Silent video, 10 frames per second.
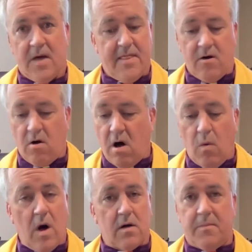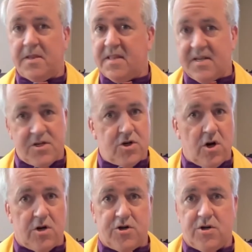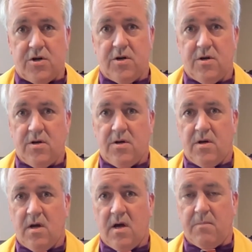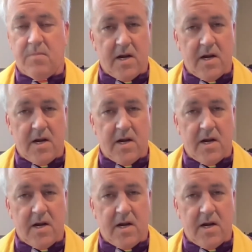And they're all welcome at this church and